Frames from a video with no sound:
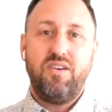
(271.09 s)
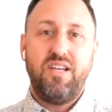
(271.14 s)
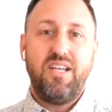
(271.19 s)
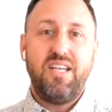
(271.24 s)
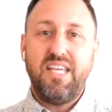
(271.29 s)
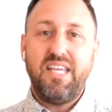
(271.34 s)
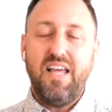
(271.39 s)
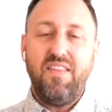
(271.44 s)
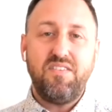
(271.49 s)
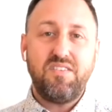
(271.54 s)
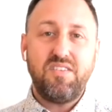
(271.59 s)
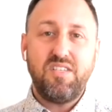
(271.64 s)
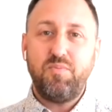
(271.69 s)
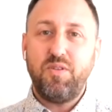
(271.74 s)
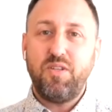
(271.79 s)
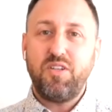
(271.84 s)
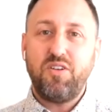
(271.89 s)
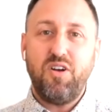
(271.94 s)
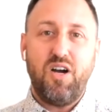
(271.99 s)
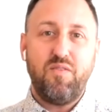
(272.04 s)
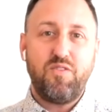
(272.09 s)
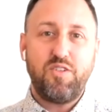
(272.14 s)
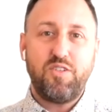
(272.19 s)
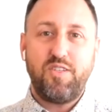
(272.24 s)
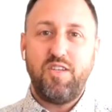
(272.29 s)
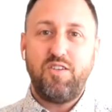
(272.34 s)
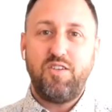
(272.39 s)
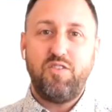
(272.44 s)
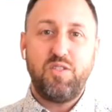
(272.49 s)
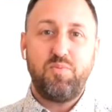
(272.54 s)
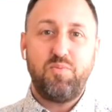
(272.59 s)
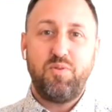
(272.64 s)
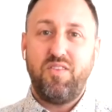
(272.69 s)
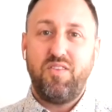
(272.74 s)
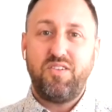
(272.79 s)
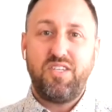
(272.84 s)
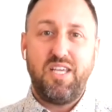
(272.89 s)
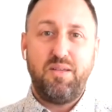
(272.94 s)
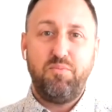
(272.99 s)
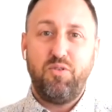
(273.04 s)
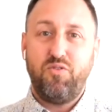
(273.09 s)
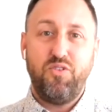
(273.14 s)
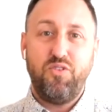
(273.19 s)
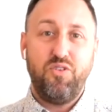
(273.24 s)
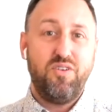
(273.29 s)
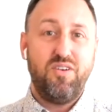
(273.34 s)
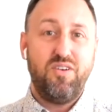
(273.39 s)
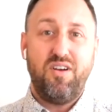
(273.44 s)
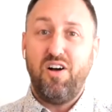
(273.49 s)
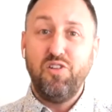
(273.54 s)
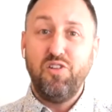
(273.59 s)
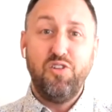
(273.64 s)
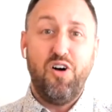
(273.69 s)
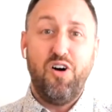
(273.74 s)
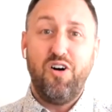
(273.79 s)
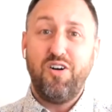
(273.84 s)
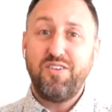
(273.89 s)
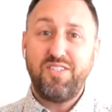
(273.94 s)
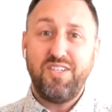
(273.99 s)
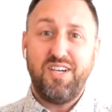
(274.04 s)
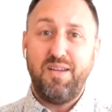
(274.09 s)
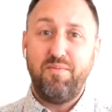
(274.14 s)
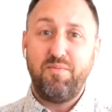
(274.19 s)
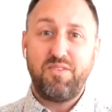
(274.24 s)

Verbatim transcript: And again, this has been a conversation that's been on the table for a long time.